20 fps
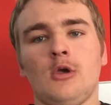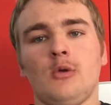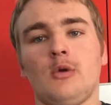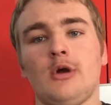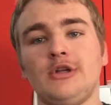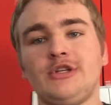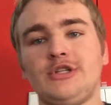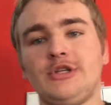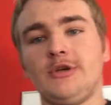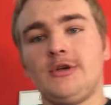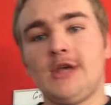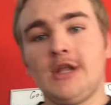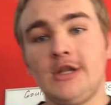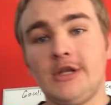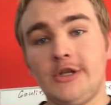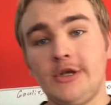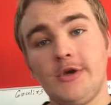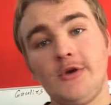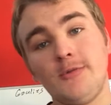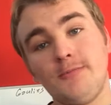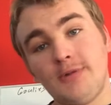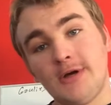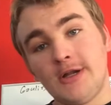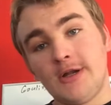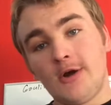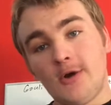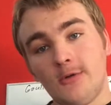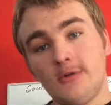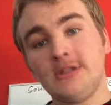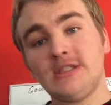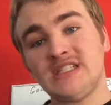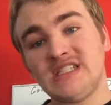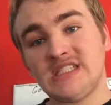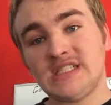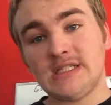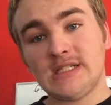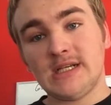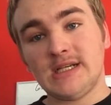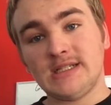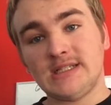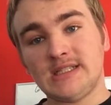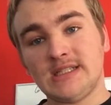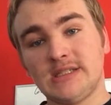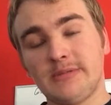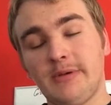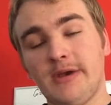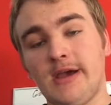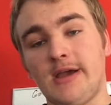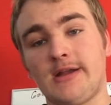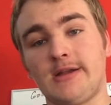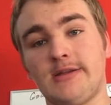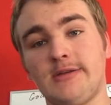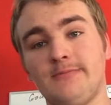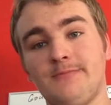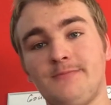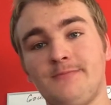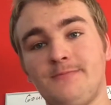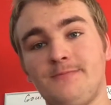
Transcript: what you can do, but only suspect.